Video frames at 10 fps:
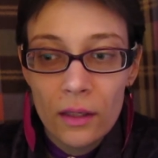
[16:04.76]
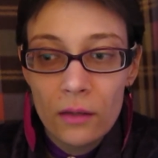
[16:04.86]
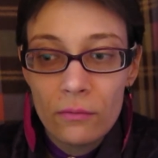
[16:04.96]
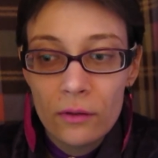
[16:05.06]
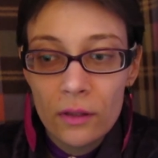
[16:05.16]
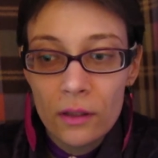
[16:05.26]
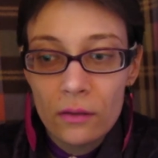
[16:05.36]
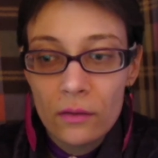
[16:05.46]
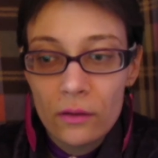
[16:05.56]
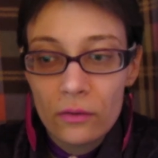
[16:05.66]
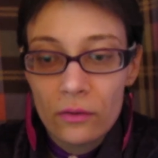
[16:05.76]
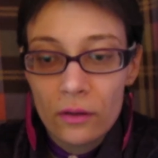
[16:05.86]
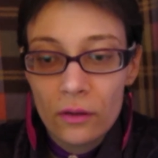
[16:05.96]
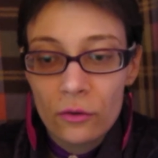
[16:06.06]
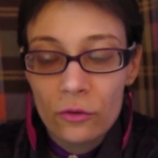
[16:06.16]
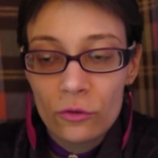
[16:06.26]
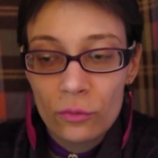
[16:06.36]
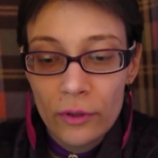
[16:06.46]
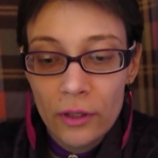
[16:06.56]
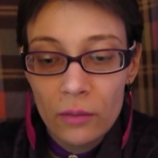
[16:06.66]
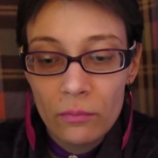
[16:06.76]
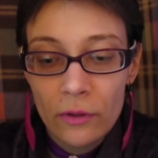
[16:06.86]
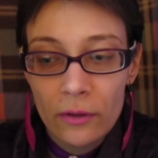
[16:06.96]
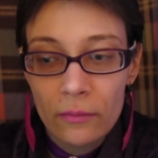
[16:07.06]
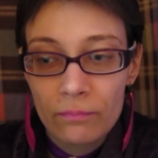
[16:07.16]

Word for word: even in this extreme